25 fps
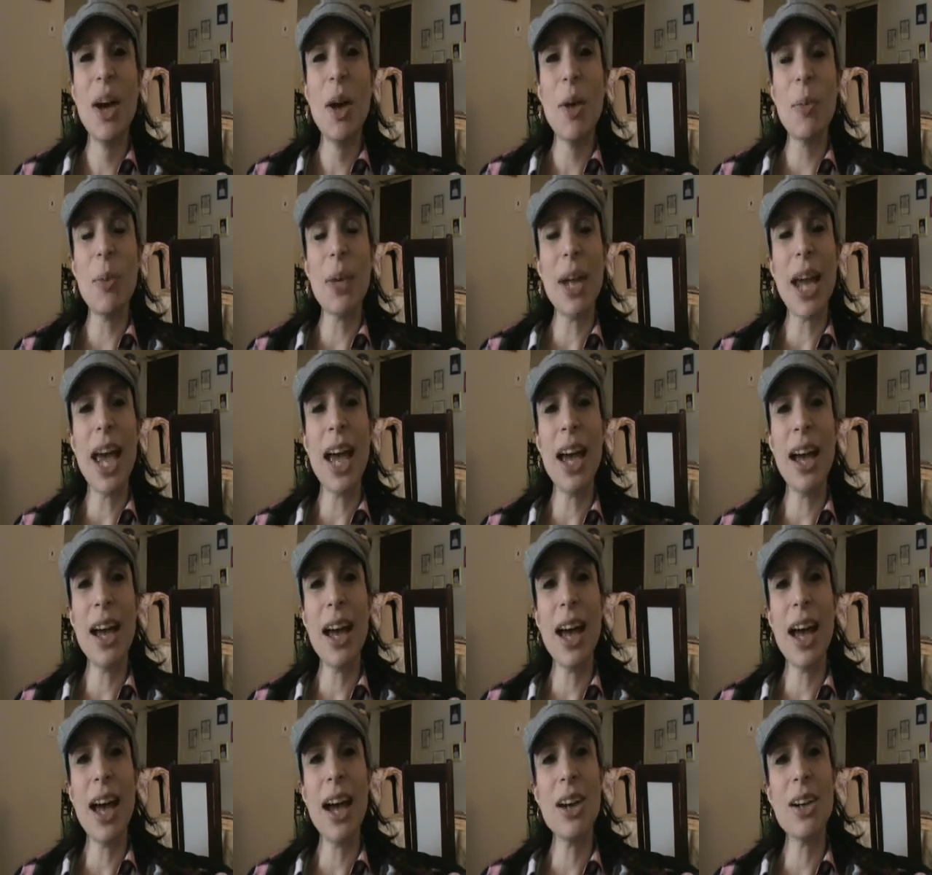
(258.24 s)
But
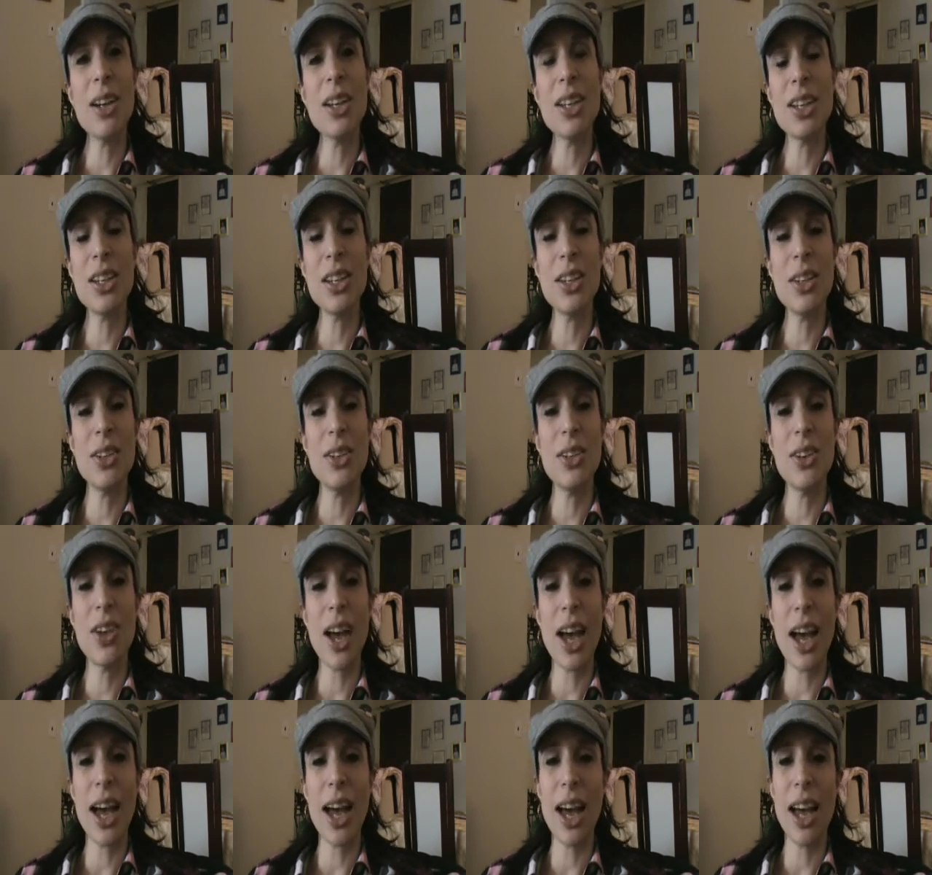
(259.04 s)
how can you,
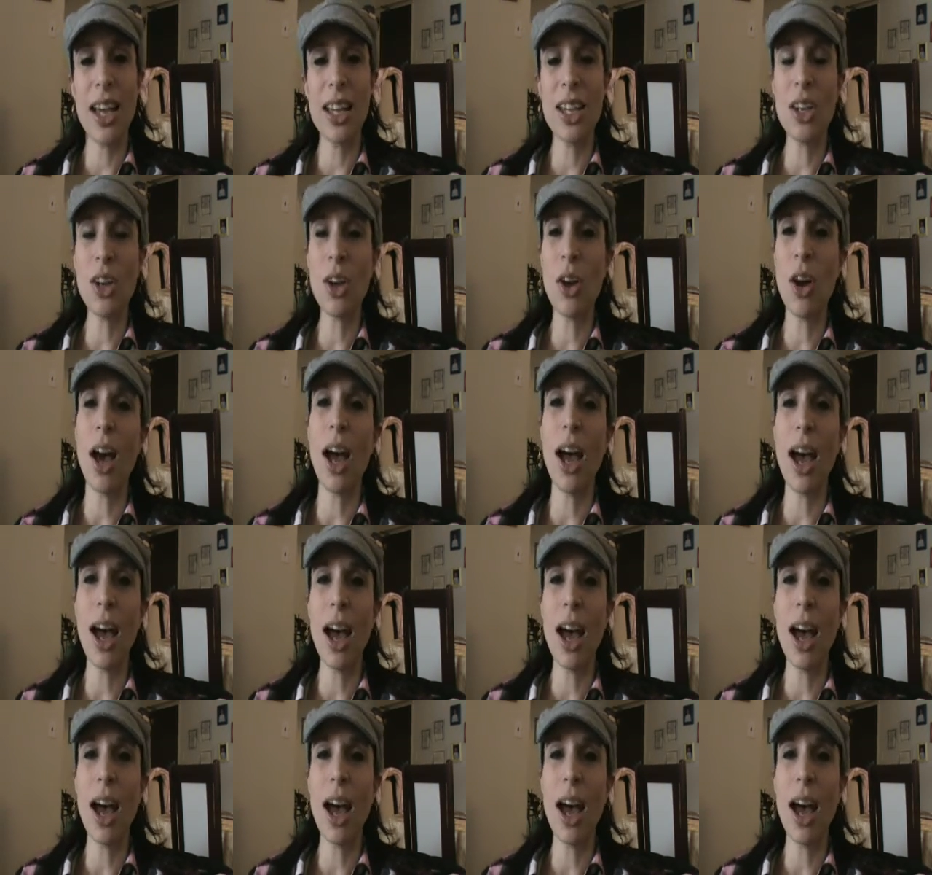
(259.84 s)
you know,